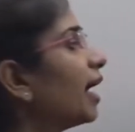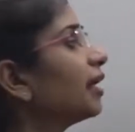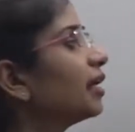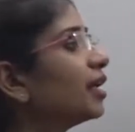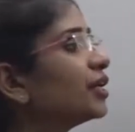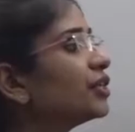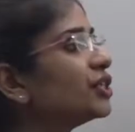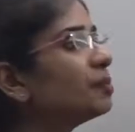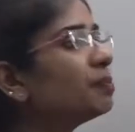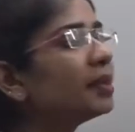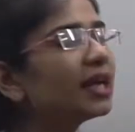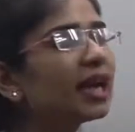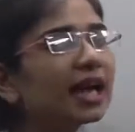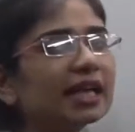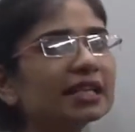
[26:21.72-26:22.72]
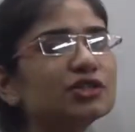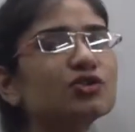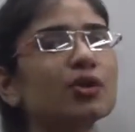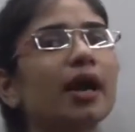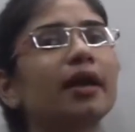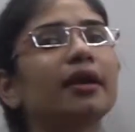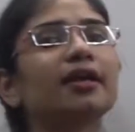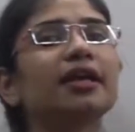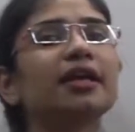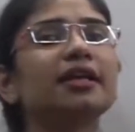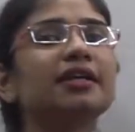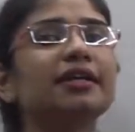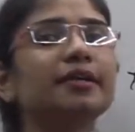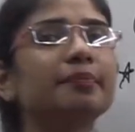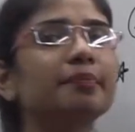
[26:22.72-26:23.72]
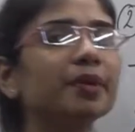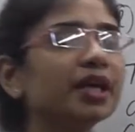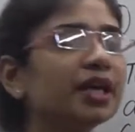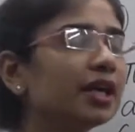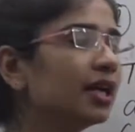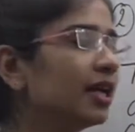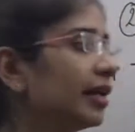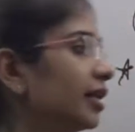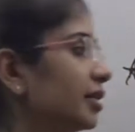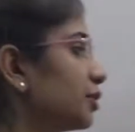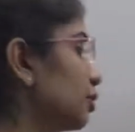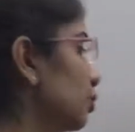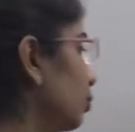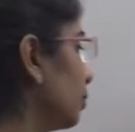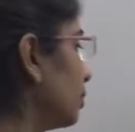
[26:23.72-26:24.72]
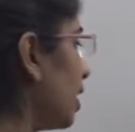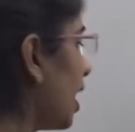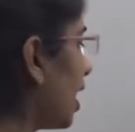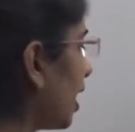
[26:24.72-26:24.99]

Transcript: an ADPH and ATP is known